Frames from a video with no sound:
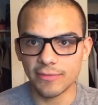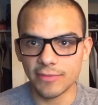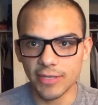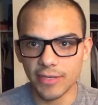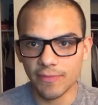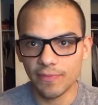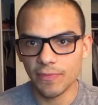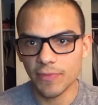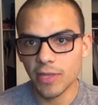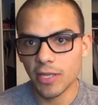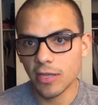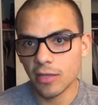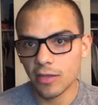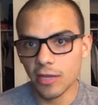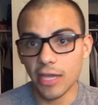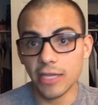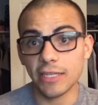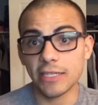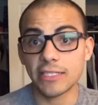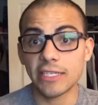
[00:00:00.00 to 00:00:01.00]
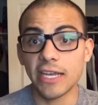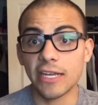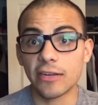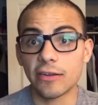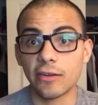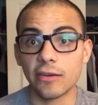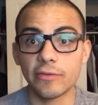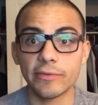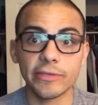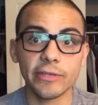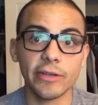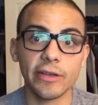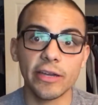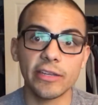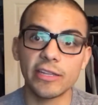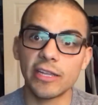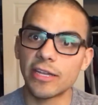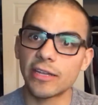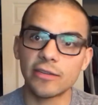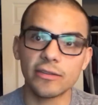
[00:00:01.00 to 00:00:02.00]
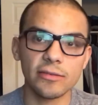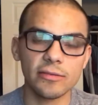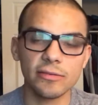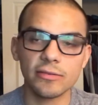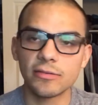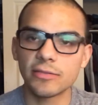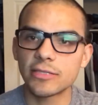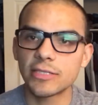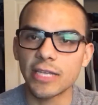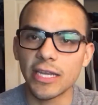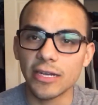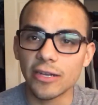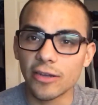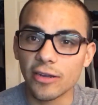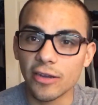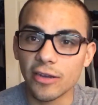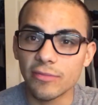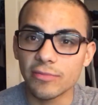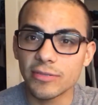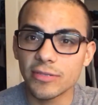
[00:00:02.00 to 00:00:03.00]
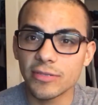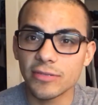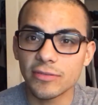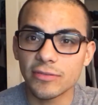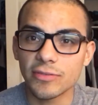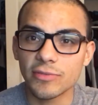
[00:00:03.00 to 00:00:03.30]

But I like to add carbs, so I'd like 10 carbs,